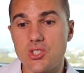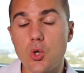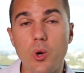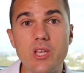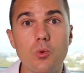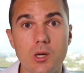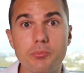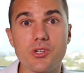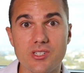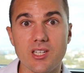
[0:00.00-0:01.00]

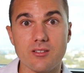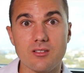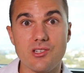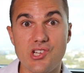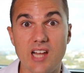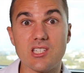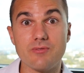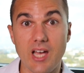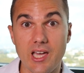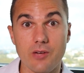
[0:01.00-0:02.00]
21% chance
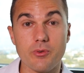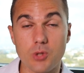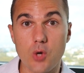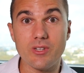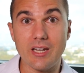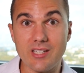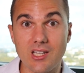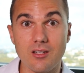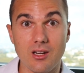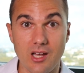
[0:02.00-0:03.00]
of dying from
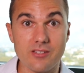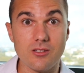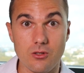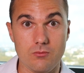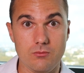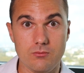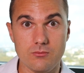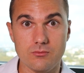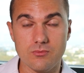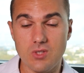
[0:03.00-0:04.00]
COVID-19 in an
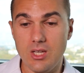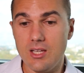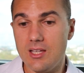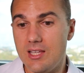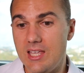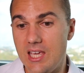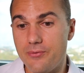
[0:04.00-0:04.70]
ICU.